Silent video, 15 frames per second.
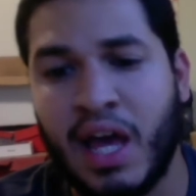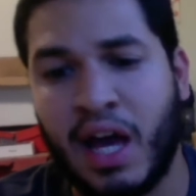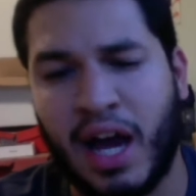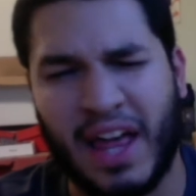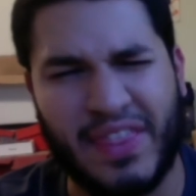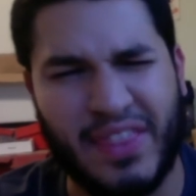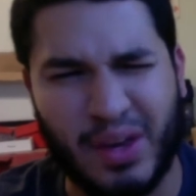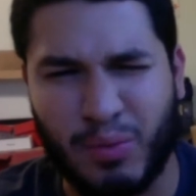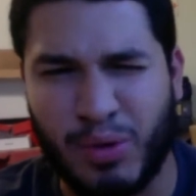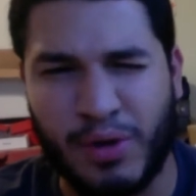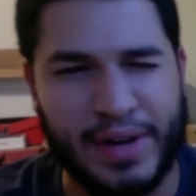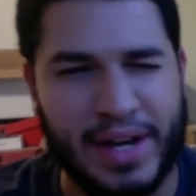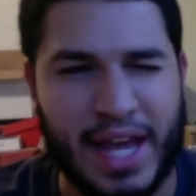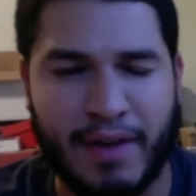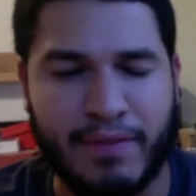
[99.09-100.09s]
I think we
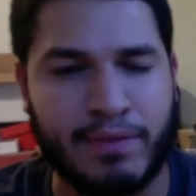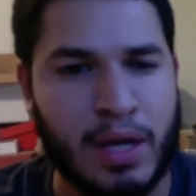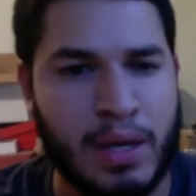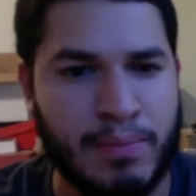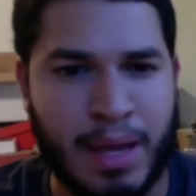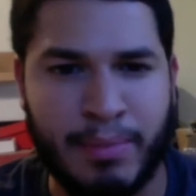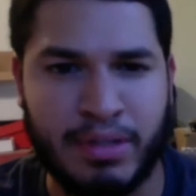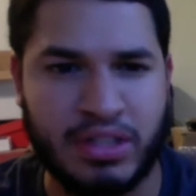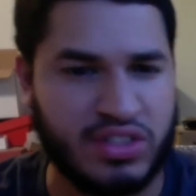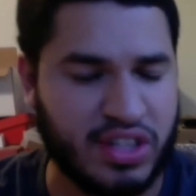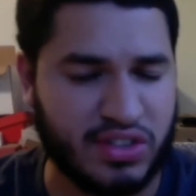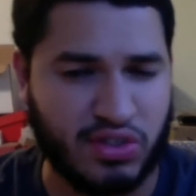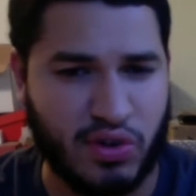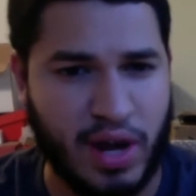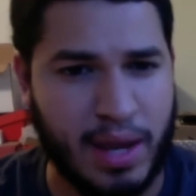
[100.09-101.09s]
already have maybe
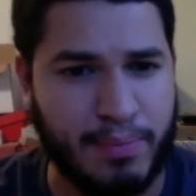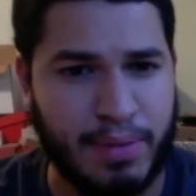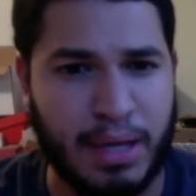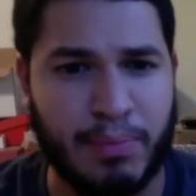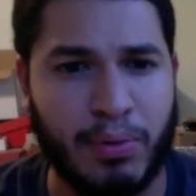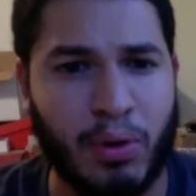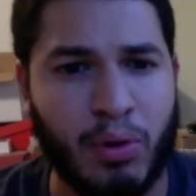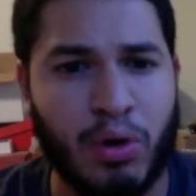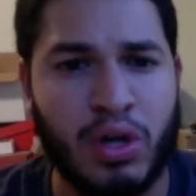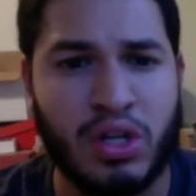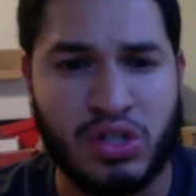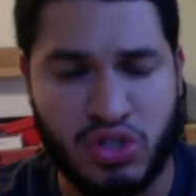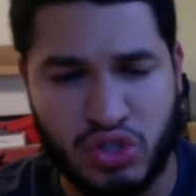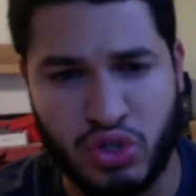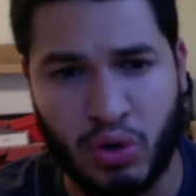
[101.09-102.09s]
6 or 8 people
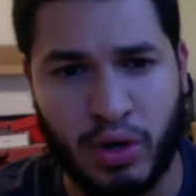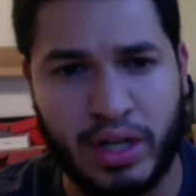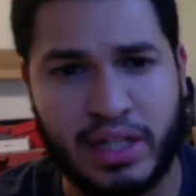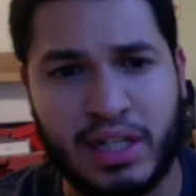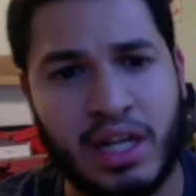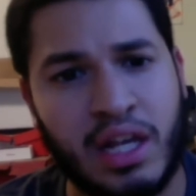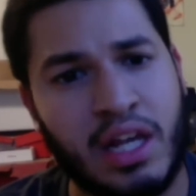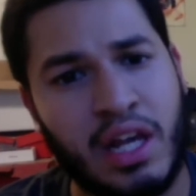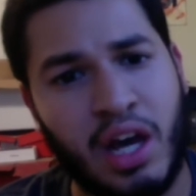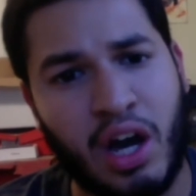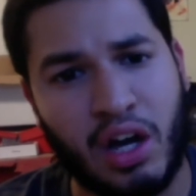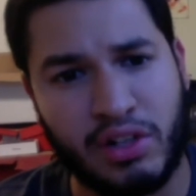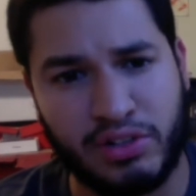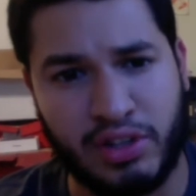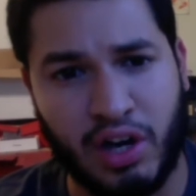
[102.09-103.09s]
joined
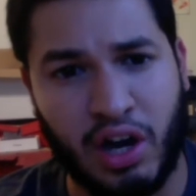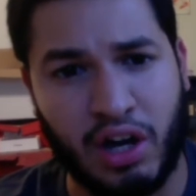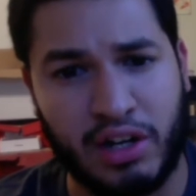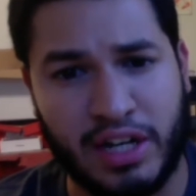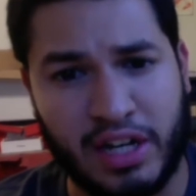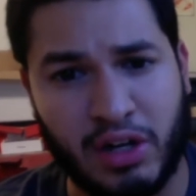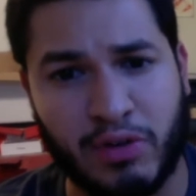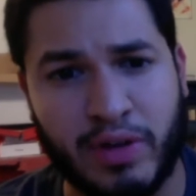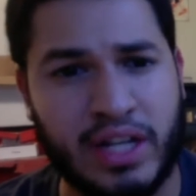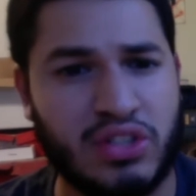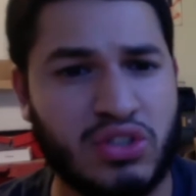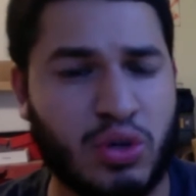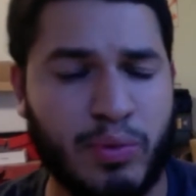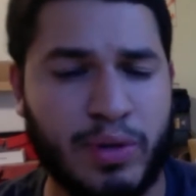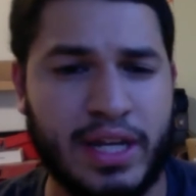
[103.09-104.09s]
on here already,
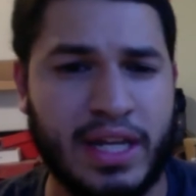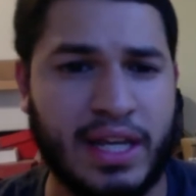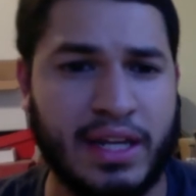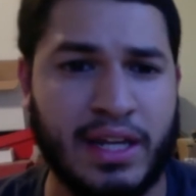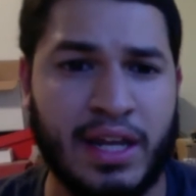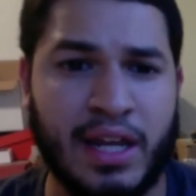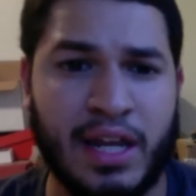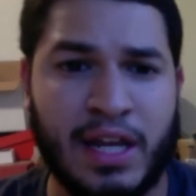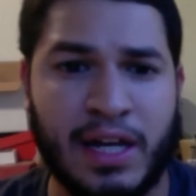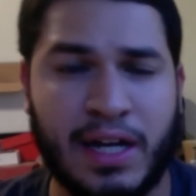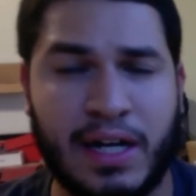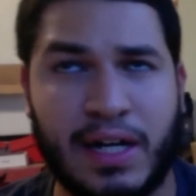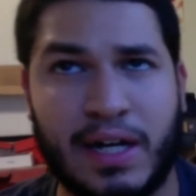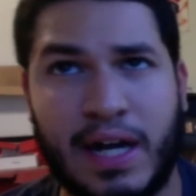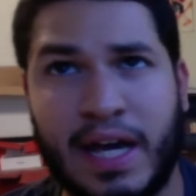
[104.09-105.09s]
so we need
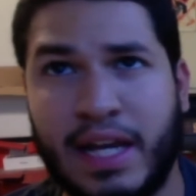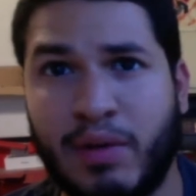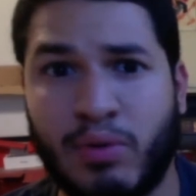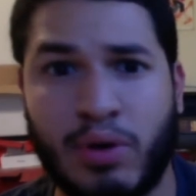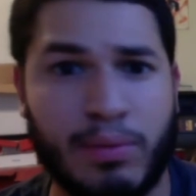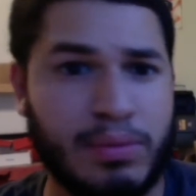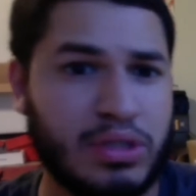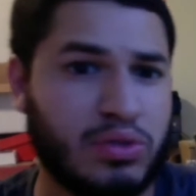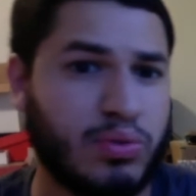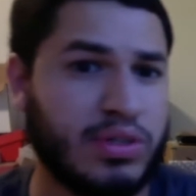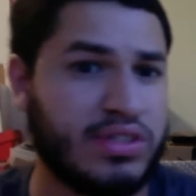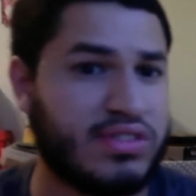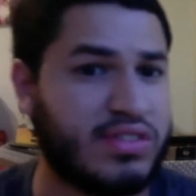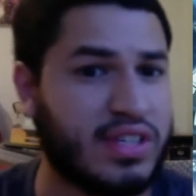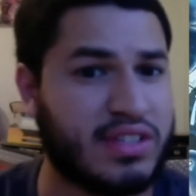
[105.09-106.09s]
anywhere between
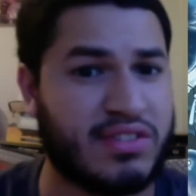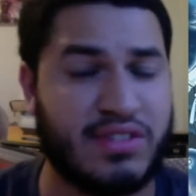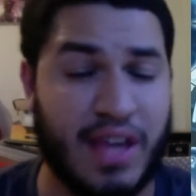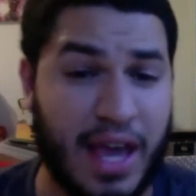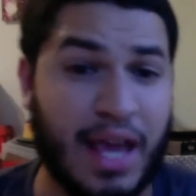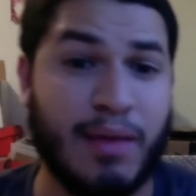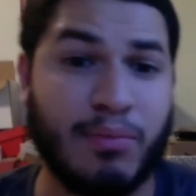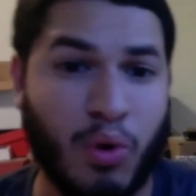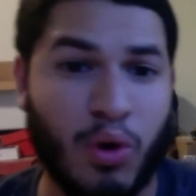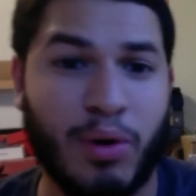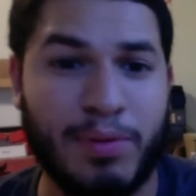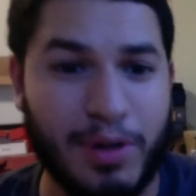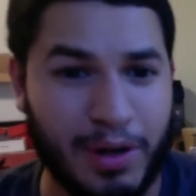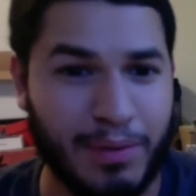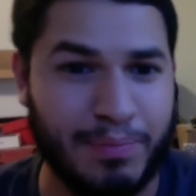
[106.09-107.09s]
6 to 8 more
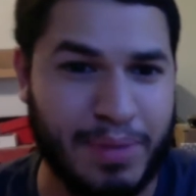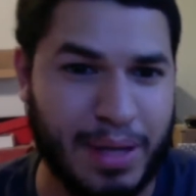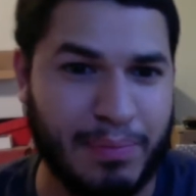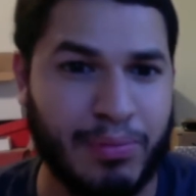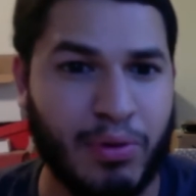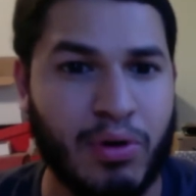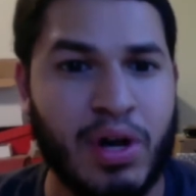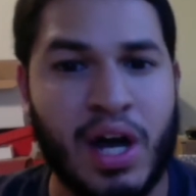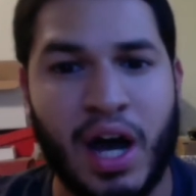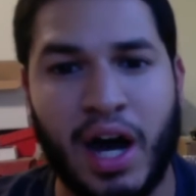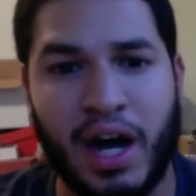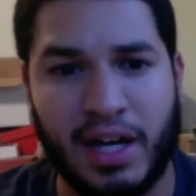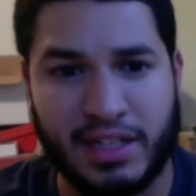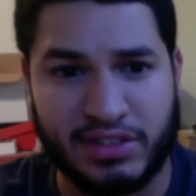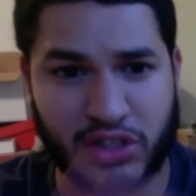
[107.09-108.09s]
people.
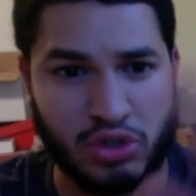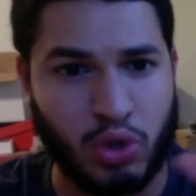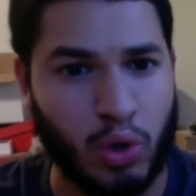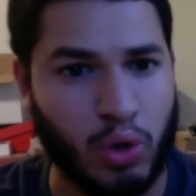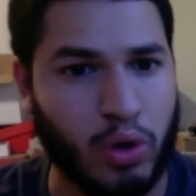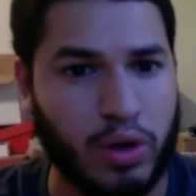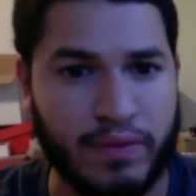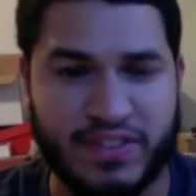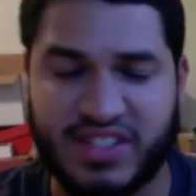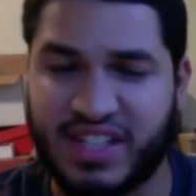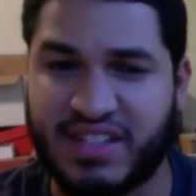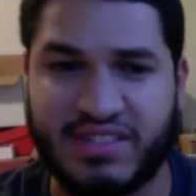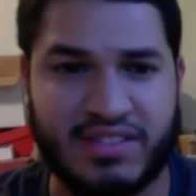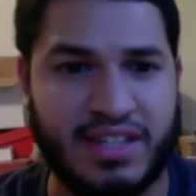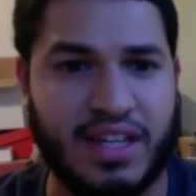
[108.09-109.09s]
It's a total of
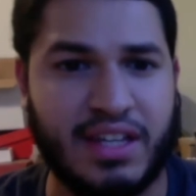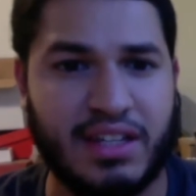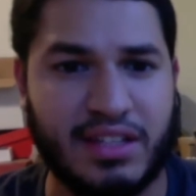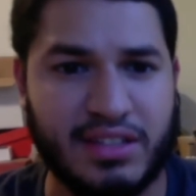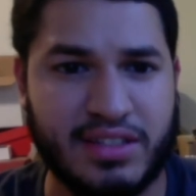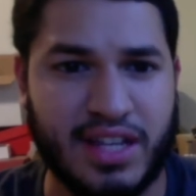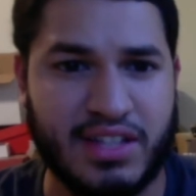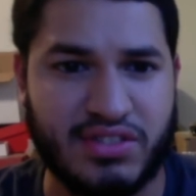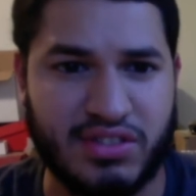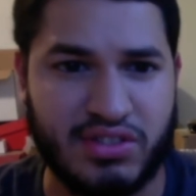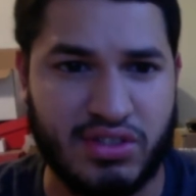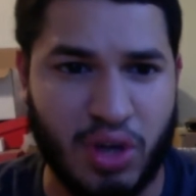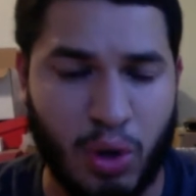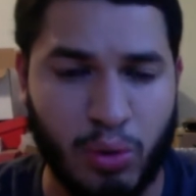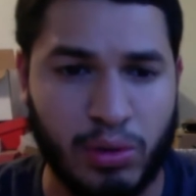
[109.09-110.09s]
16
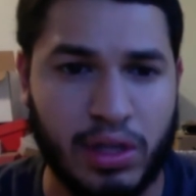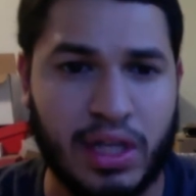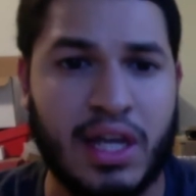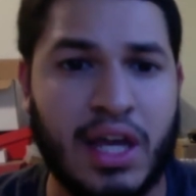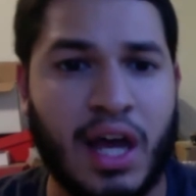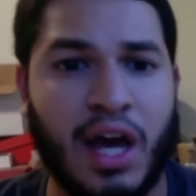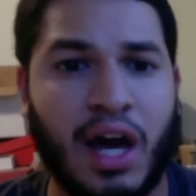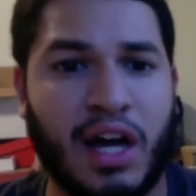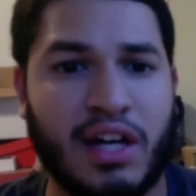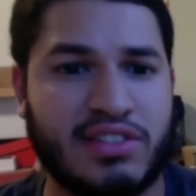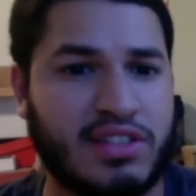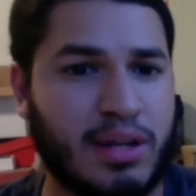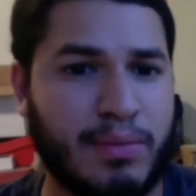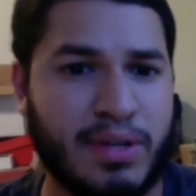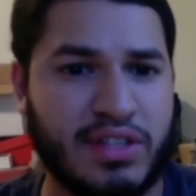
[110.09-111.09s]
contestants only. It's
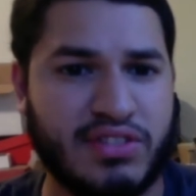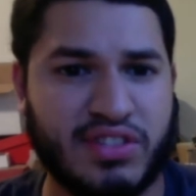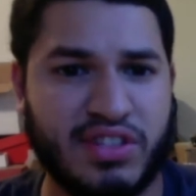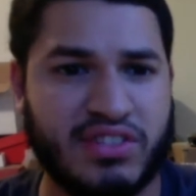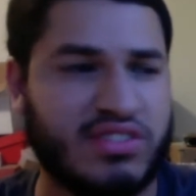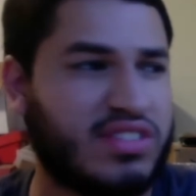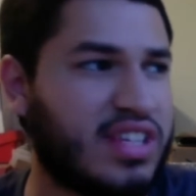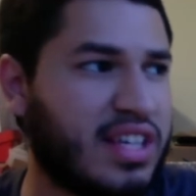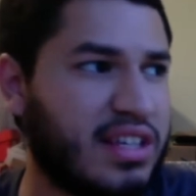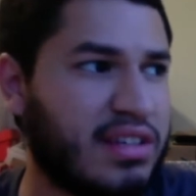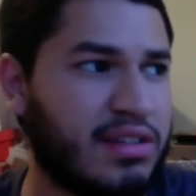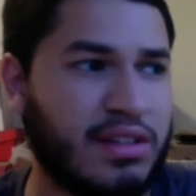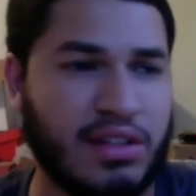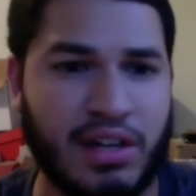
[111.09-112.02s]
going to be a 16